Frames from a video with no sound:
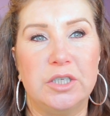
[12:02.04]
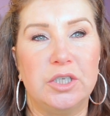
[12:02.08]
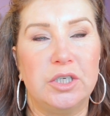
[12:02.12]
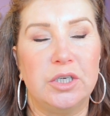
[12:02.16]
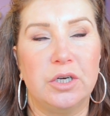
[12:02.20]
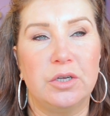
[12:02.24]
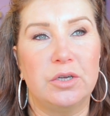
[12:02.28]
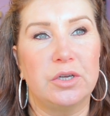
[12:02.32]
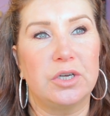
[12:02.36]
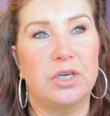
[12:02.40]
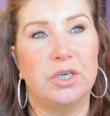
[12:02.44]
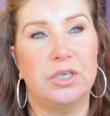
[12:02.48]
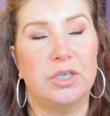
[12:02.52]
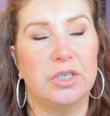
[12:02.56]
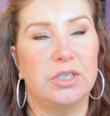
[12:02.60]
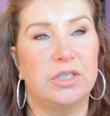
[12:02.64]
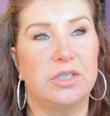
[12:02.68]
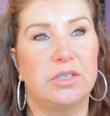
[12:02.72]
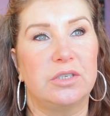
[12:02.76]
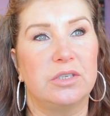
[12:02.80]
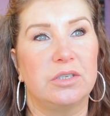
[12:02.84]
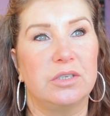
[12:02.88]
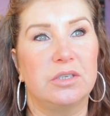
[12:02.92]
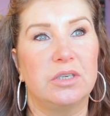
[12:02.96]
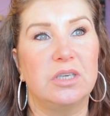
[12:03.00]
is, you know, you can
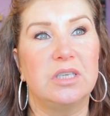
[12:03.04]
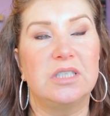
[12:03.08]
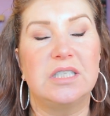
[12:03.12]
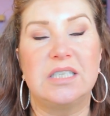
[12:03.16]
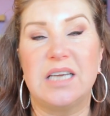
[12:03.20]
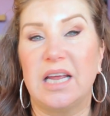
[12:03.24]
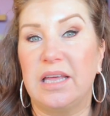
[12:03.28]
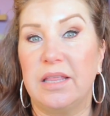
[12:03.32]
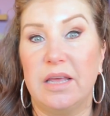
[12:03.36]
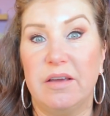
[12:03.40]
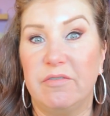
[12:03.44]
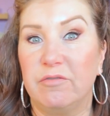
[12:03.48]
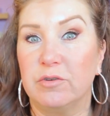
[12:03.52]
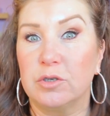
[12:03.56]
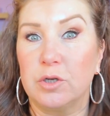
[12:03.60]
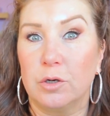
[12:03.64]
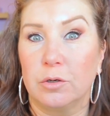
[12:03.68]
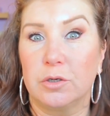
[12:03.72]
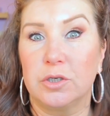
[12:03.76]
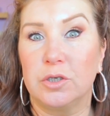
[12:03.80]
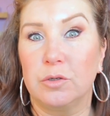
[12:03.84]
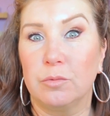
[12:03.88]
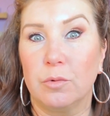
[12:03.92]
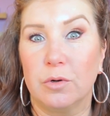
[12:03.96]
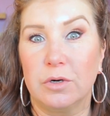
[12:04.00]
just stay there for as
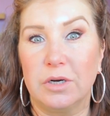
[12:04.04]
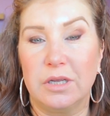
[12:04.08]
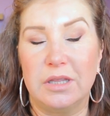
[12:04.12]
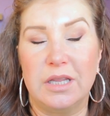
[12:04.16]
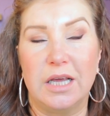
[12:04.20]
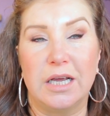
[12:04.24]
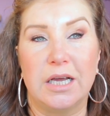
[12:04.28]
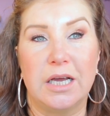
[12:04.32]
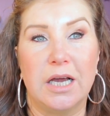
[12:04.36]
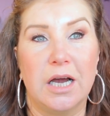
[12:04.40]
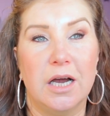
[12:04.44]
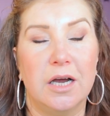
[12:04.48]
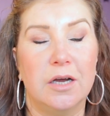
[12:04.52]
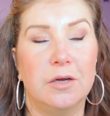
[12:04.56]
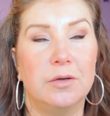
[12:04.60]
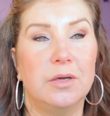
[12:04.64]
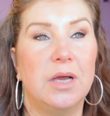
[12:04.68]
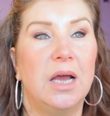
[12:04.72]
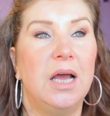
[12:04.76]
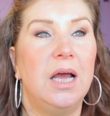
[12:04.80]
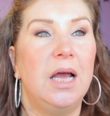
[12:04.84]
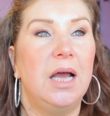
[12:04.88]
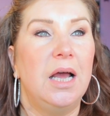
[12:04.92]
long as you want and then go.